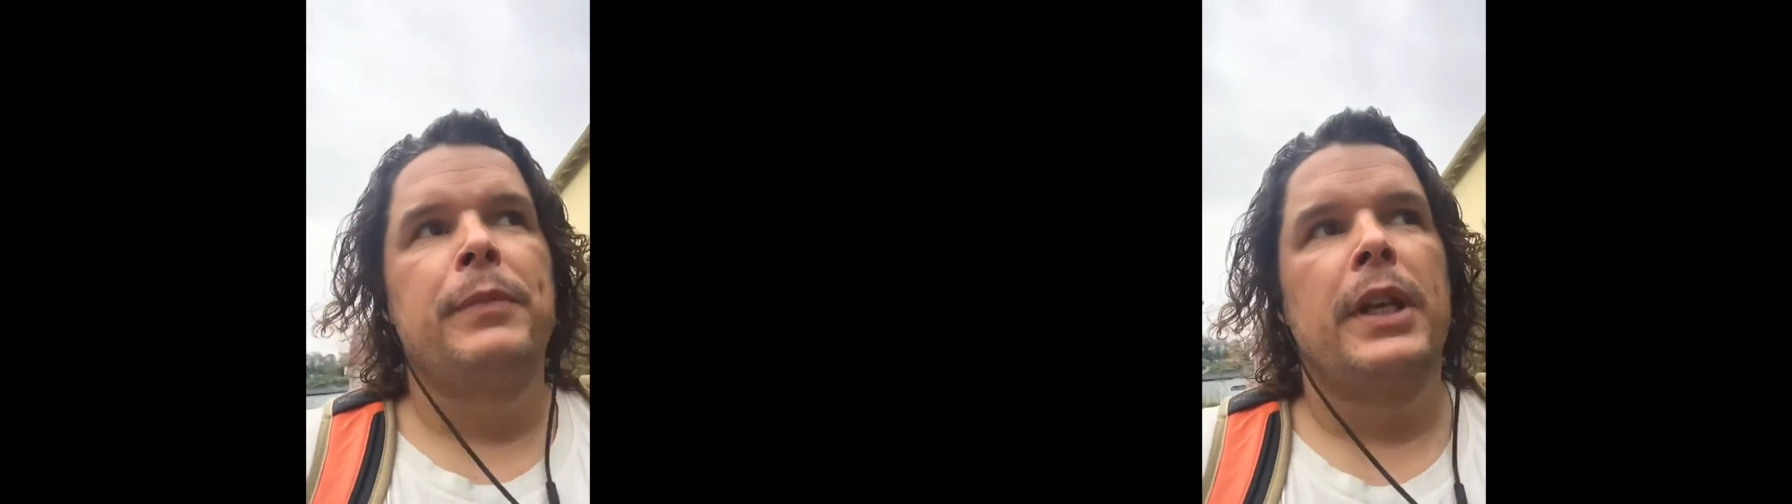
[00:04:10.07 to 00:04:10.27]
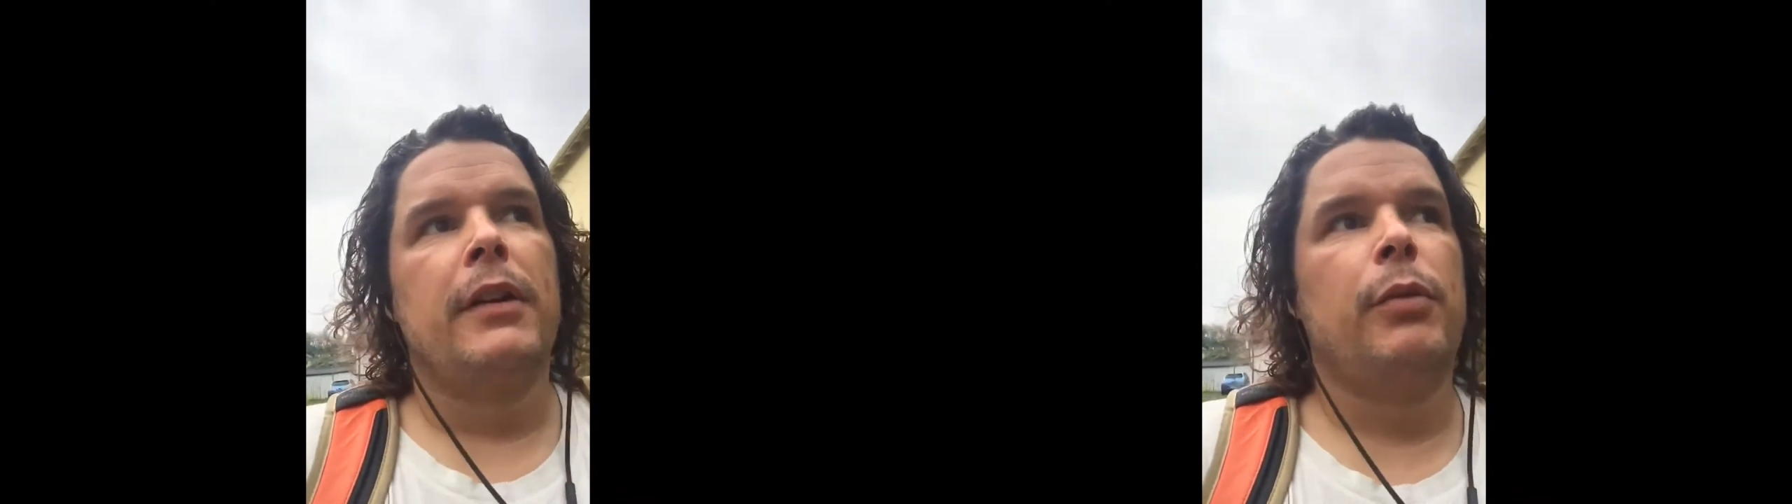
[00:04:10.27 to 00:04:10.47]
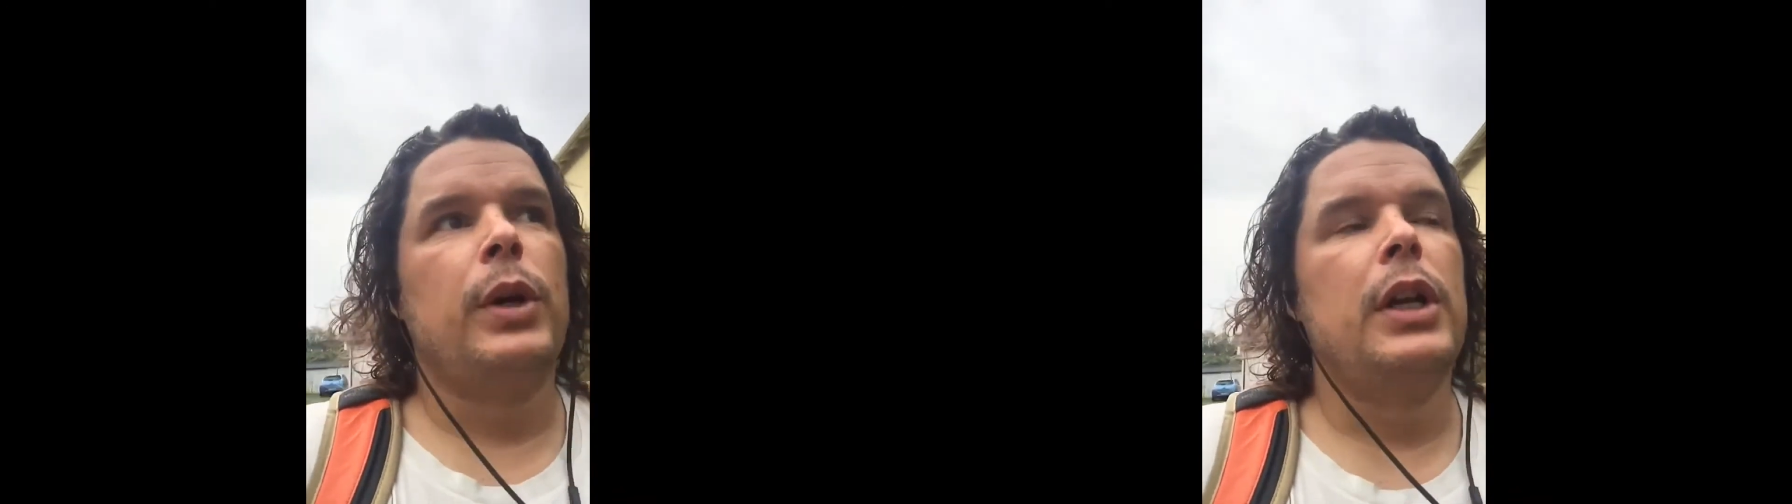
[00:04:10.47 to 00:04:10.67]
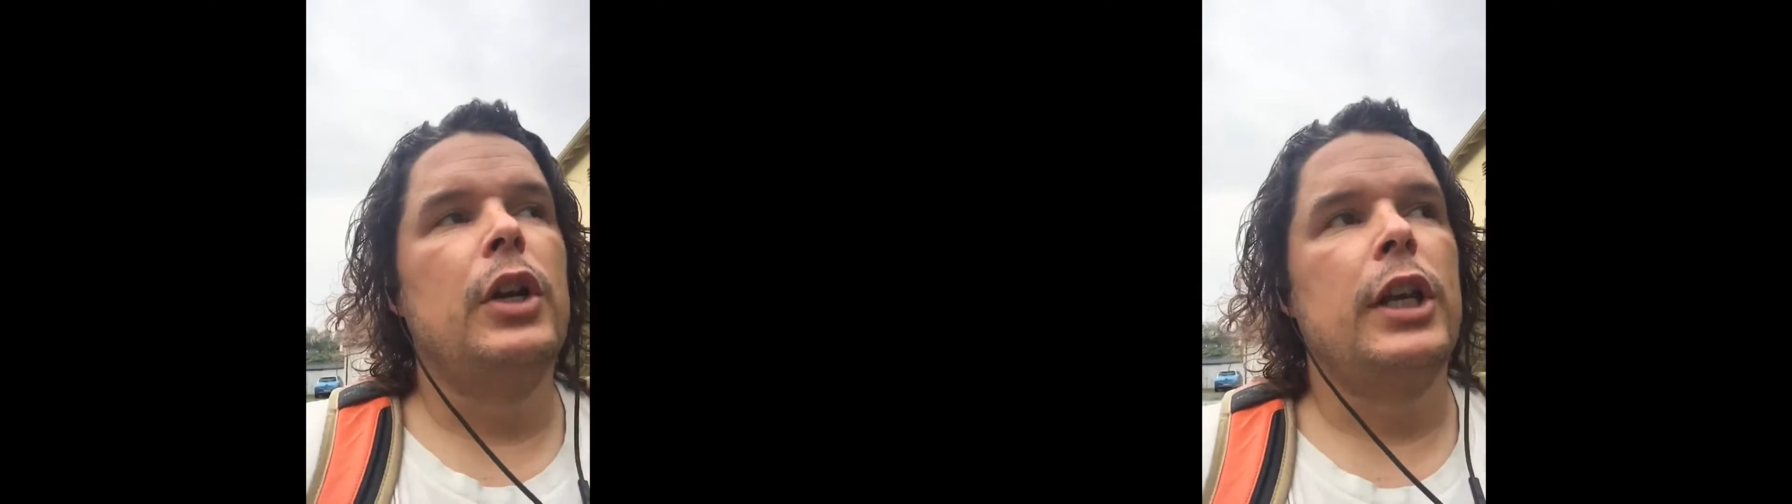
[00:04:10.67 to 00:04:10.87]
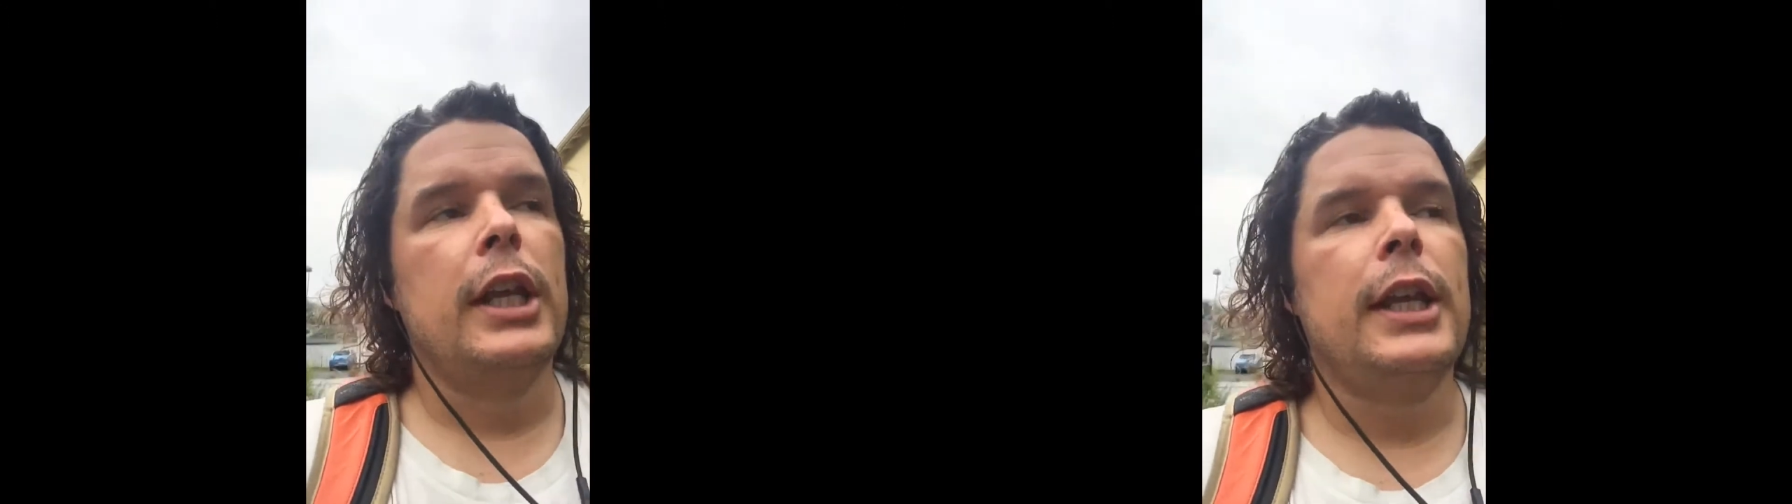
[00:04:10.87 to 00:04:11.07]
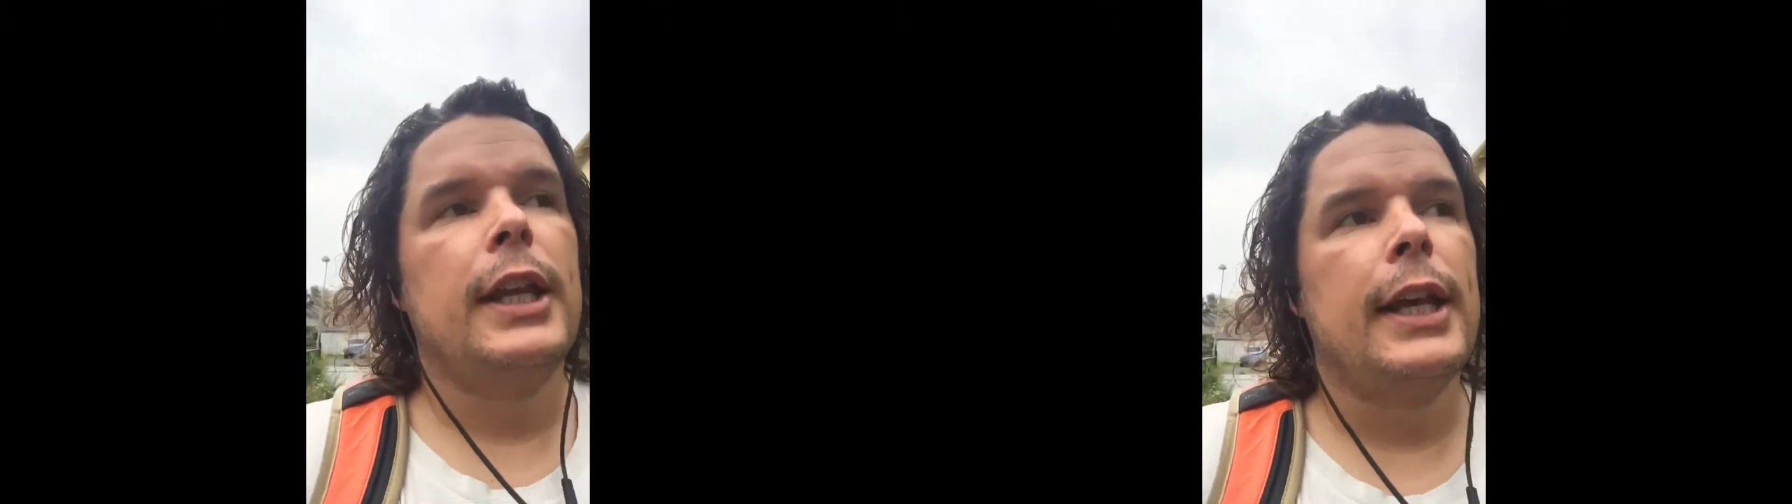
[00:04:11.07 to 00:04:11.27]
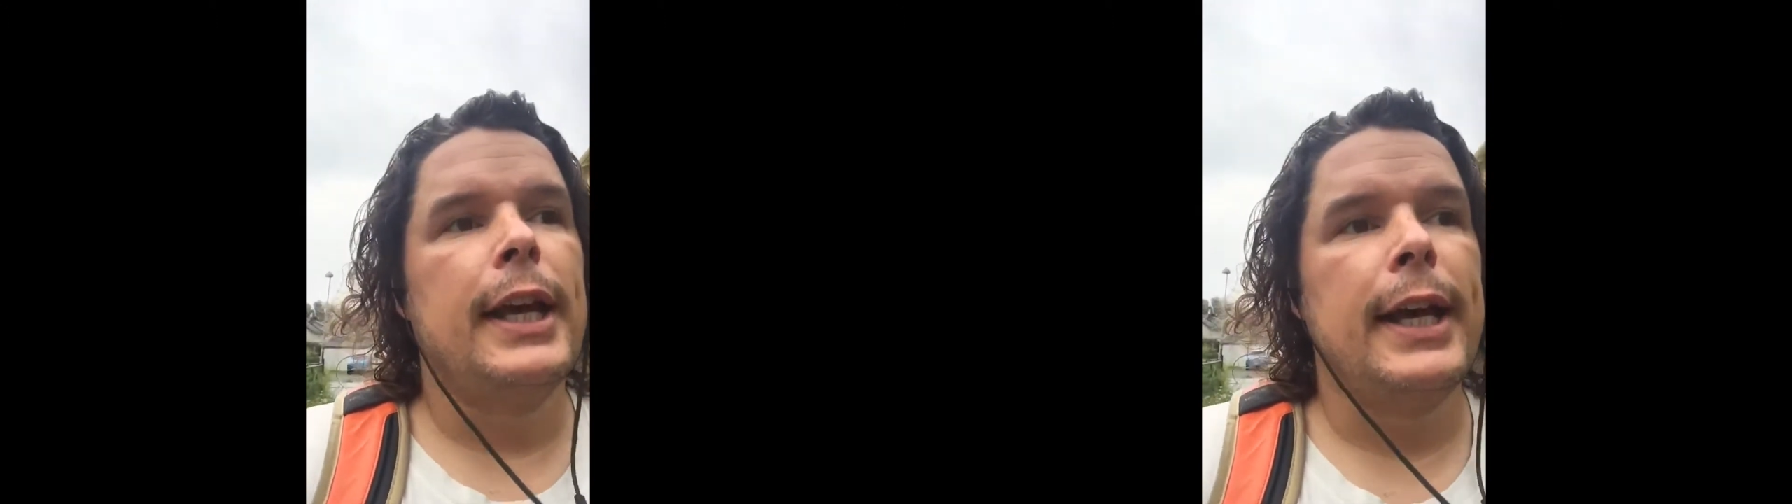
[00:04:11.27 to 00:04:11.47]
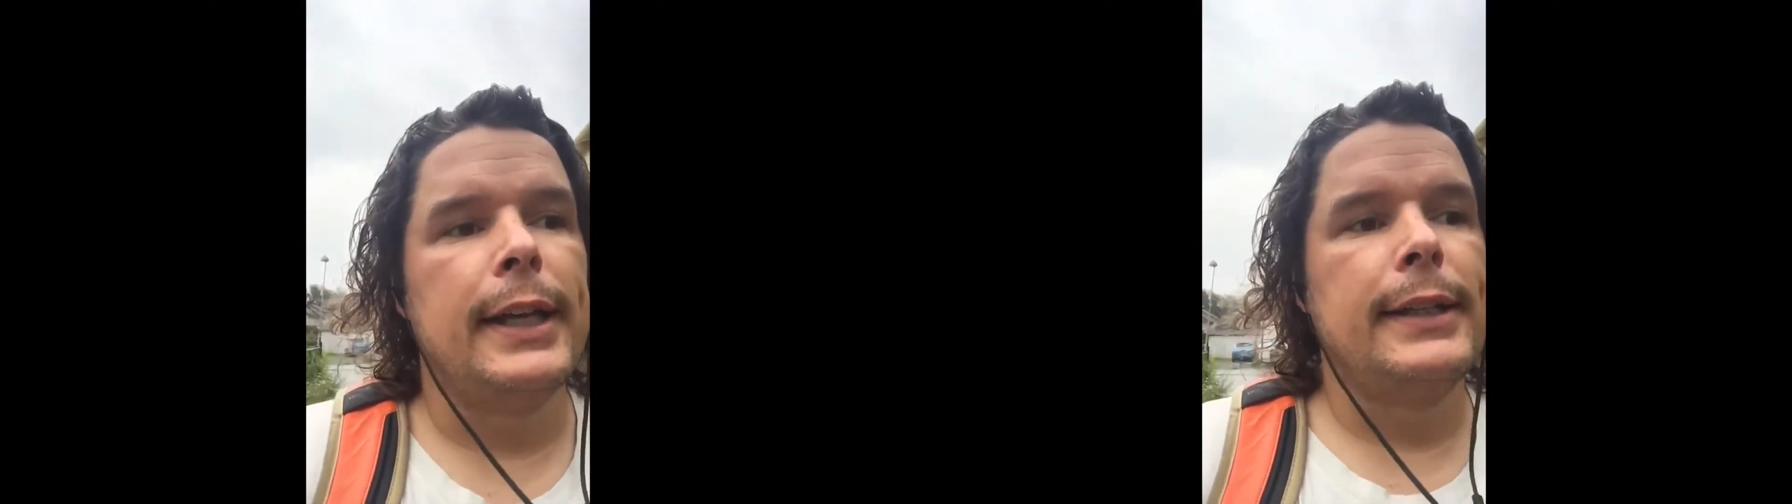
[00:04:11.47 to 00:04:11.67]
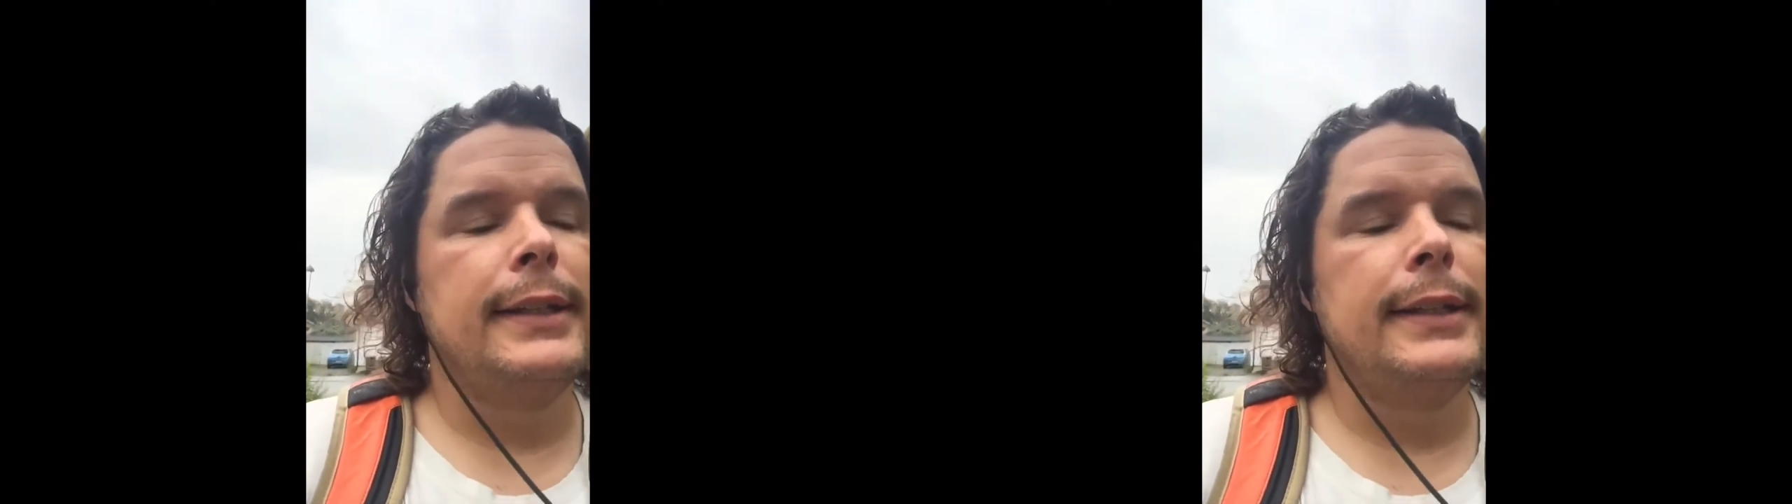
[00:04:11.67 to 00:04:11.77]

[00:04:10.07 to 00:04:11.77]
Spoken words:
if we're looking at